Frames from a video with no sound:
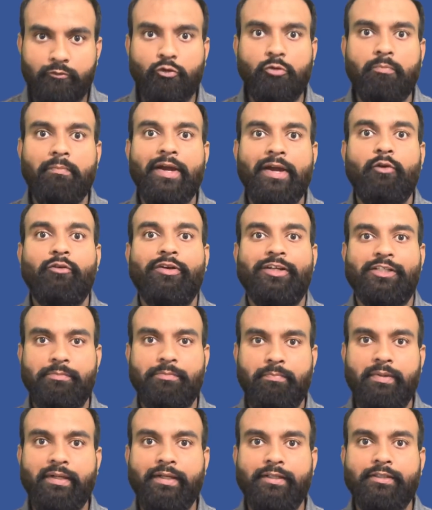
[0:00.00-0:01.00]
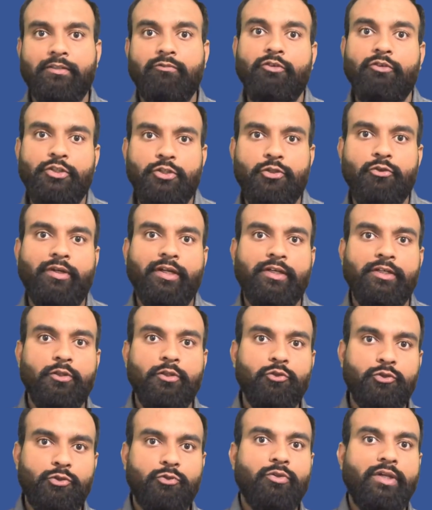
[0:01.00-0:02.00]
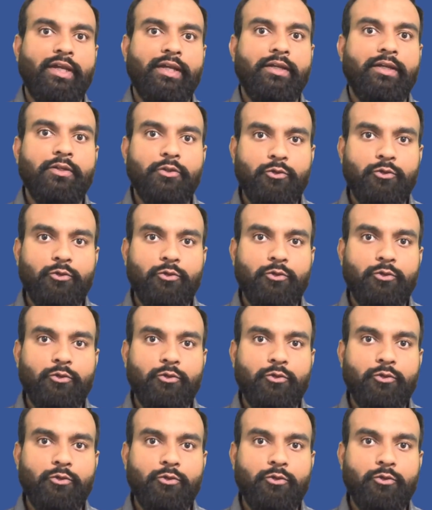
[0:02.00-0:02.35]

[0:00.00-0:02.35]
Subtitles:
from my own experience which you can use today